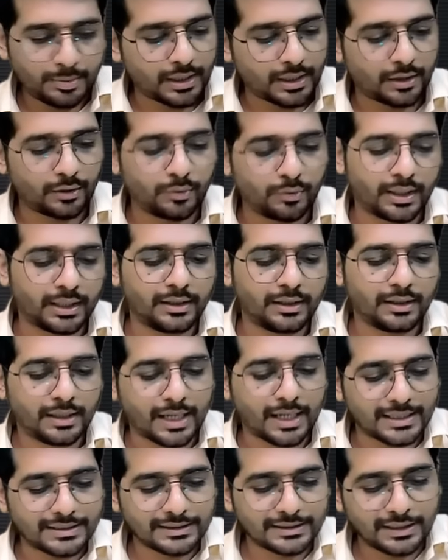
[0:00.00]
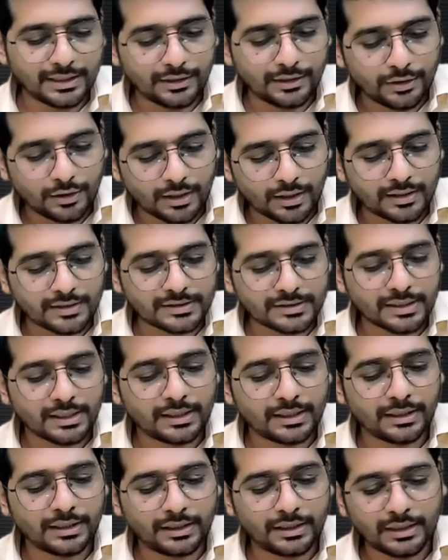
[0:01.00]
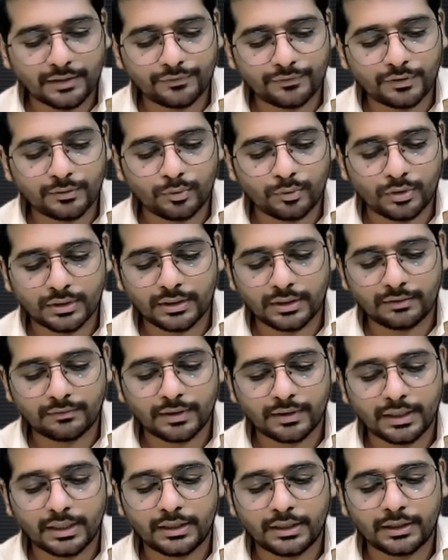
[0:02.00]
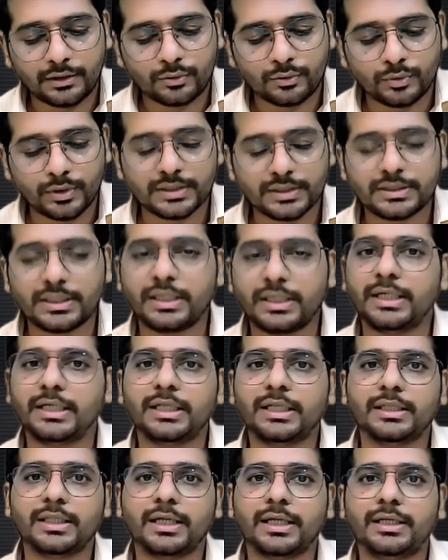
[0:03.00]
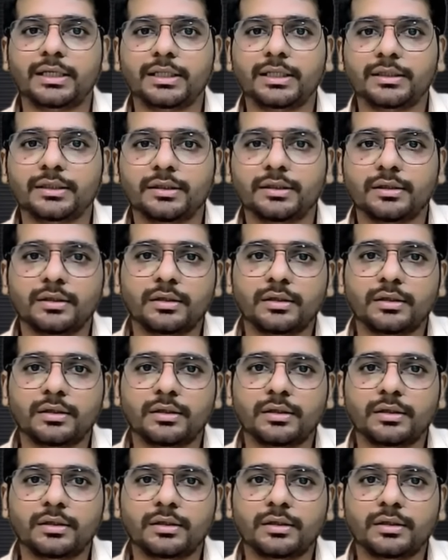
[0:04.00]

PROI, as he did not reside in India for more than 182 days in 1819.